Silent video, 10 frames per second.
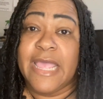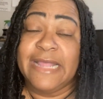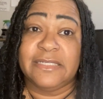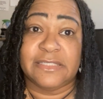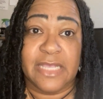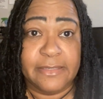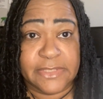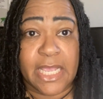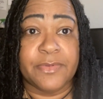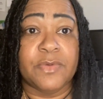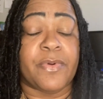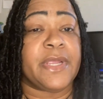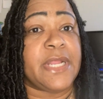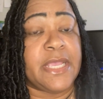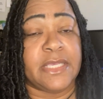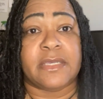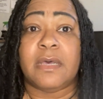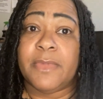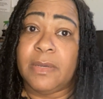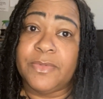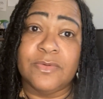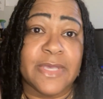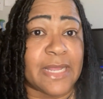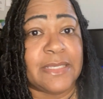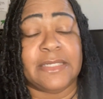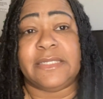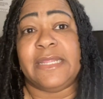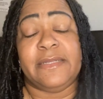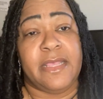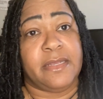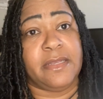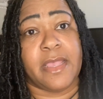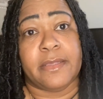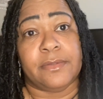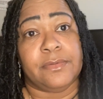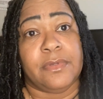At the same time you bring that income up, you got to get that debt down.